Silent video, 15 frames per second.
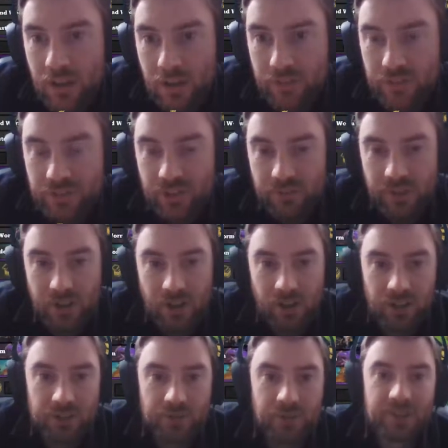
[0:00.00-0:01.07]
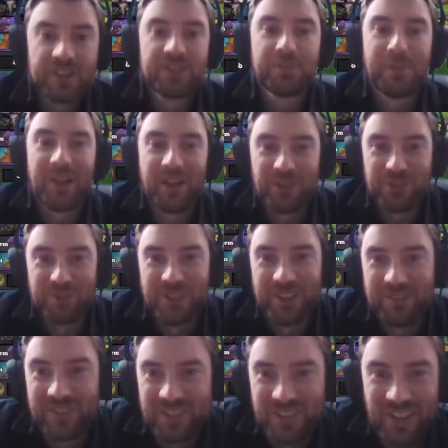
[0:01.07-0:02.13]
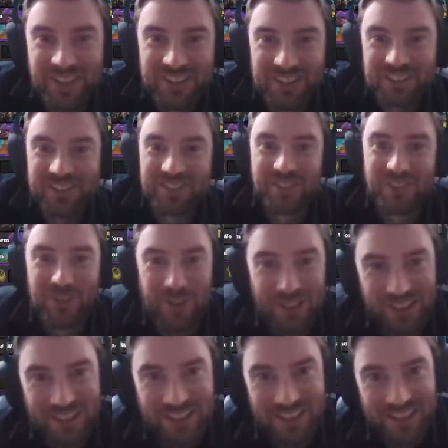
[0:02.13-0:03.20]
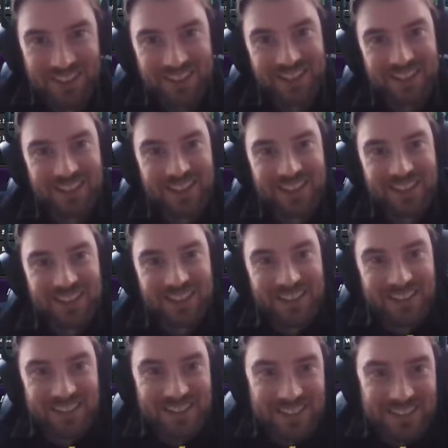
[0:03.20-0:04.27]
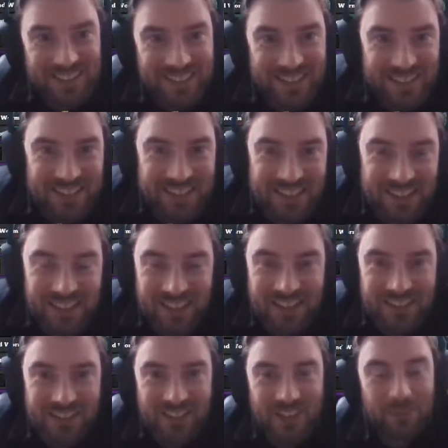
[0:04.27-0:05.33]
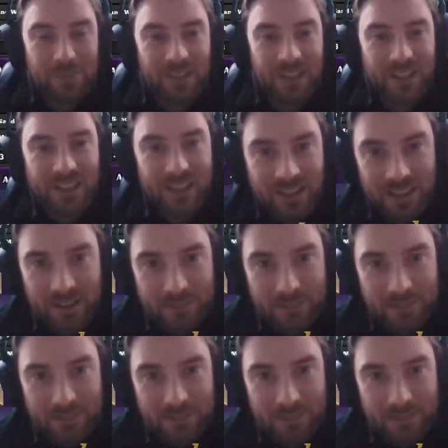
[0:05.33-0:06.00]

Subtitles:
7 cards, so I need to play Ultimate Infestation quickly. And then I can start playing